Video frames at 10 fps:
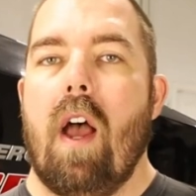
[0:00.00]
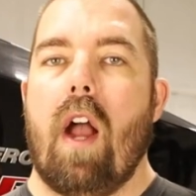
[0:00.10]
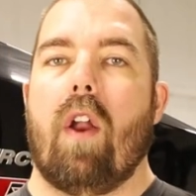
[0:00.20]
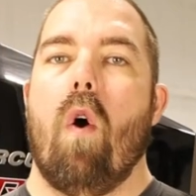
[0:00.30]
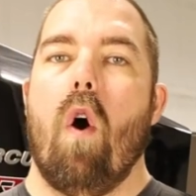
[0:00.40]

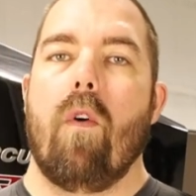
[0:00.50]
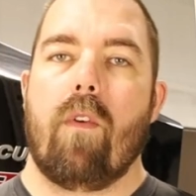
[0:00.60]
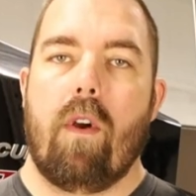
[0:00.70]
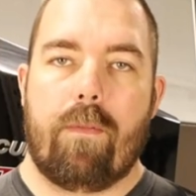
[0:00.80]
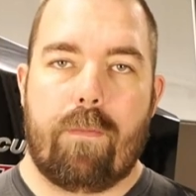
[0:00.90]
I go
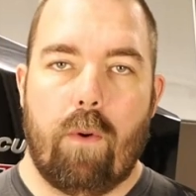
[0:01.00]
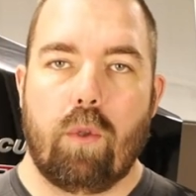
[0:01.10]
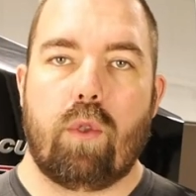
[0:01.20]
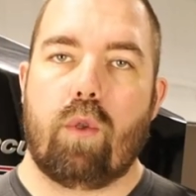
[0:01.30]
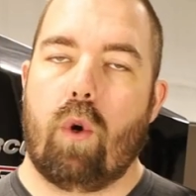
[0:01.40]
over a
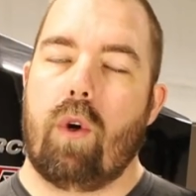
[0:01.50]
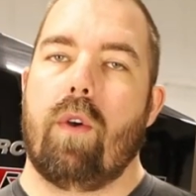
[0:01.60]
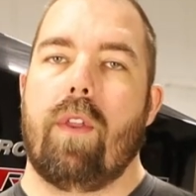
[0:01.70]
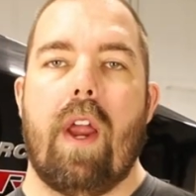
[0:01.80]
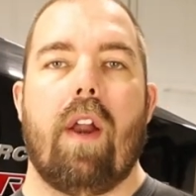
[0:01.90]
full
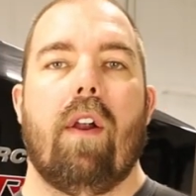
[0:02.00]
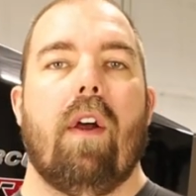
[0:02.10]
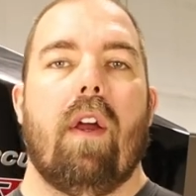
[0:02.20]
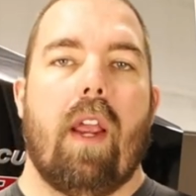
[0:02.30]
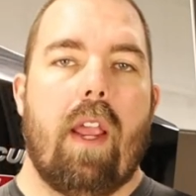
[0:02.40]
tutorial there
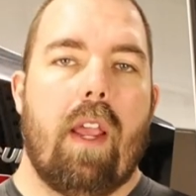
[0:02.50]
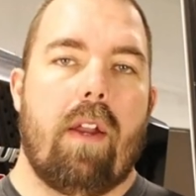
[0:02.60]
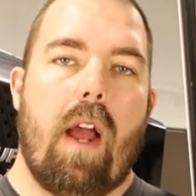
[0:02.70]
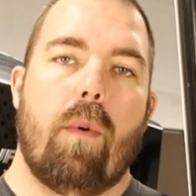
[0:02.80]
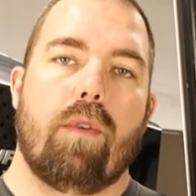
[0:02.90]

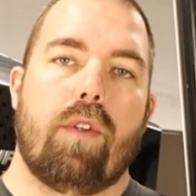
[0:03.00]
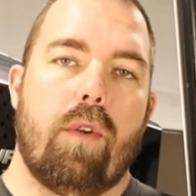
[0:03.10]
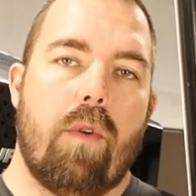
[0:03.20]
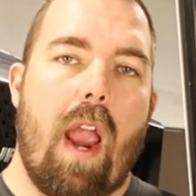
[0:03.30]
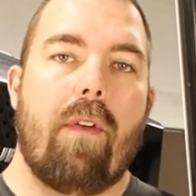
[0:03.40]
and I will show
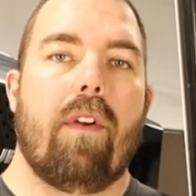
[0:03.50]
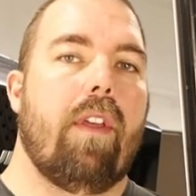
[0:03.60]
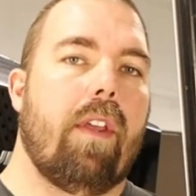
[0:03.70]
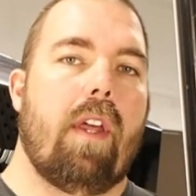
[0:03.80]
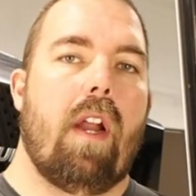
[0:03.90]
you
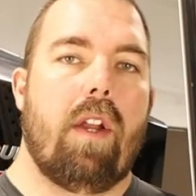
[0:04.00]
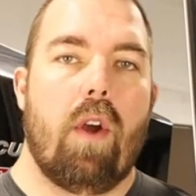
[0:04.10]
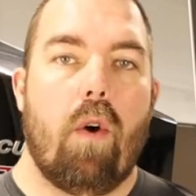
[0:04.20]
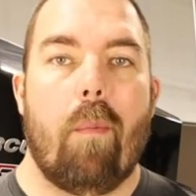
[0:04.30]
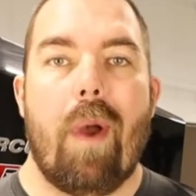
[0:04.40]
everything that I
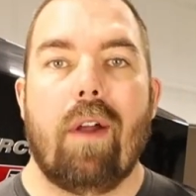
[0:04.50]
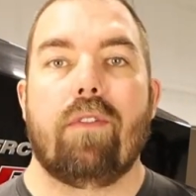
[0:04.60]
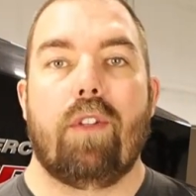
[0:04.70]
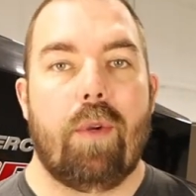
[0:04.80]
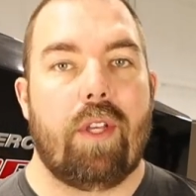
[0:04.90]
know
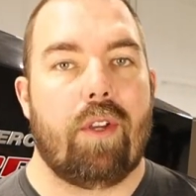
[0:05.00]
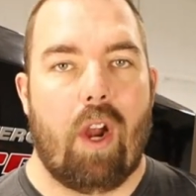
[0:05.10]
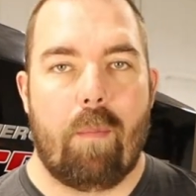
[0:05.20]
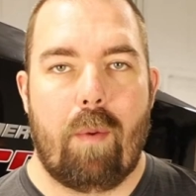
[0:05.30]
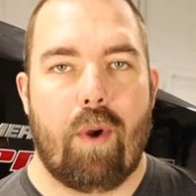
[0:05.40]
about tuning your
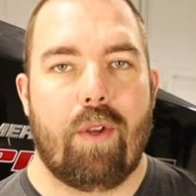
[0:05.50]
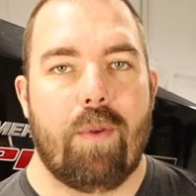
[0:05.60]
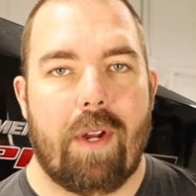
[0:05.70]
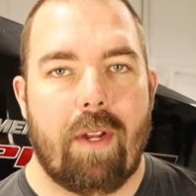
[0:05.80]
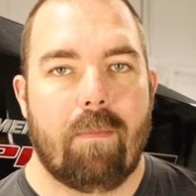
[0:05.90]
Humminbird
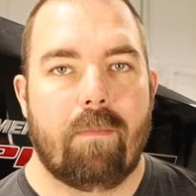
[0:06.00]
unit.